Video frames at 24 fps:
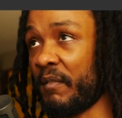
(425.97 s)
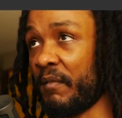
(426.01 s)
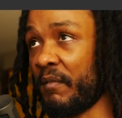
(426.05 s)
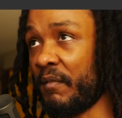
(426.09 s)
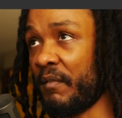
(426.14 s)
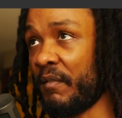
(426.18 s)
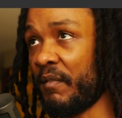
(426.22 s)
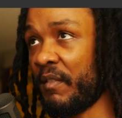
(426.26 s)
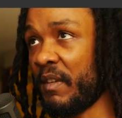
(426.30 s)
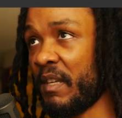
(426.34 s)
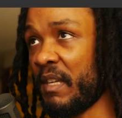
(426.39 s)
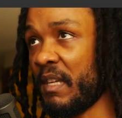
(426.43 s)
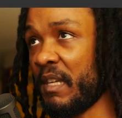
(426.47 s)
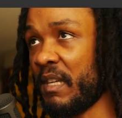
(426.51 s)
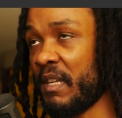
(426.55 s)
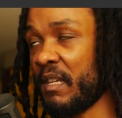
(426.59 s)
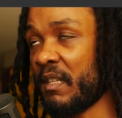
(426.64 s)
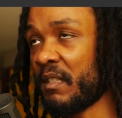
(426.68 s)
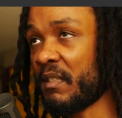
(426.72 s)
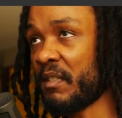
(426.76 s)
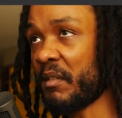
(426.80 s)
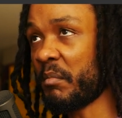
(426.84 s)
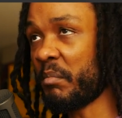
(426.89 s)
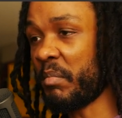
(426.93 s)

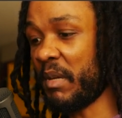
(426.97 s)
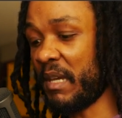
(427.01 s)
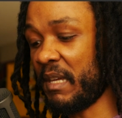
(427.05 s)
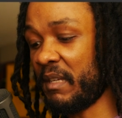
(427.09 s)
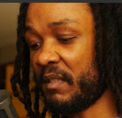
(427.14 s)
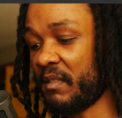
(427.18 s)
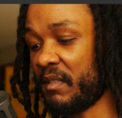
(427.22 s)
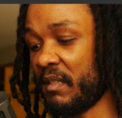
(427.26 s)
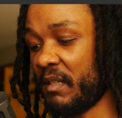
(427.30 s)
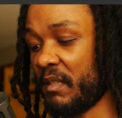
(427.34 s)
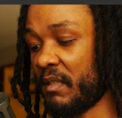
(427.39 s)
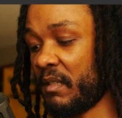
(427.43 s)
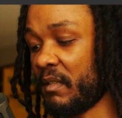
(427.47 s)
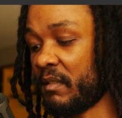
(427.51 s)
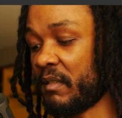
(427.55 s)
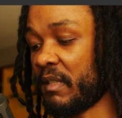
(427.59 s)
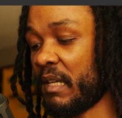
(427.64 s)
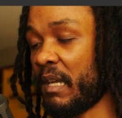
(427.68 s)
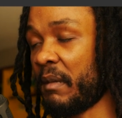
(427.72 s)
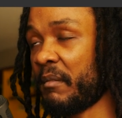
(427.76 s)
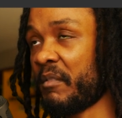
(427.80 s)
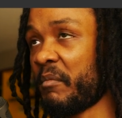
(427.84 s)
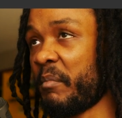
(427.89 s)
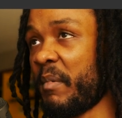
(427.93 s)
V to paste it in the
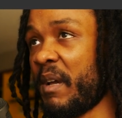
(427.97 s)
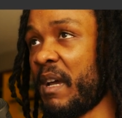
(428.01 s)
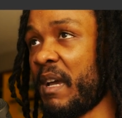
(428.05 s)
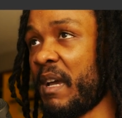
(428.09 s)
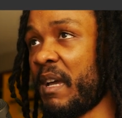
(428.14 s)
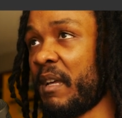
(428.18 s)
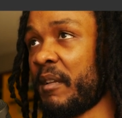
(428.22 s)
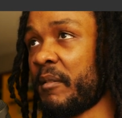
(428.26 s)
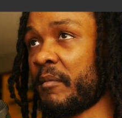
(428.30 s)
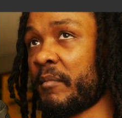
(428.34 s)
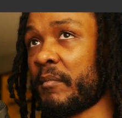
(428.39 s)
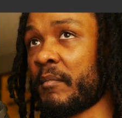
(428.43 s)
same spot.